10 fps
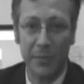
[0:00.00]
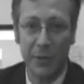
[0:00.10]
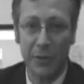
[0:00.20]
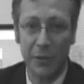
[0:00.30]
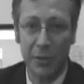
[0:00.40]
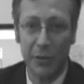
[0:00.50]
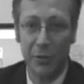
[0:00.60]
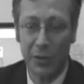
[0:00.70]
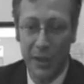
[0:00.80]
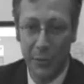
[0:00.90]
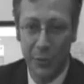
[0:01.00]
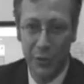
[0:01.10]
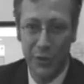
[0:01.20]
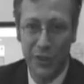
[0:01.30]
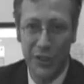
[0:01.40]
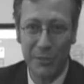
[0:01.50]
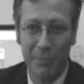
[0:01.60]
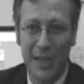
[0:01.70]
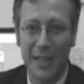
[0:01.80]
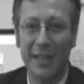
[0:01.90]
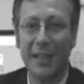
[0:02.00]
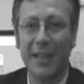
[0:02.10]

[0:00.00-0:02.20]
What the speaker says: So good luck with your decision making,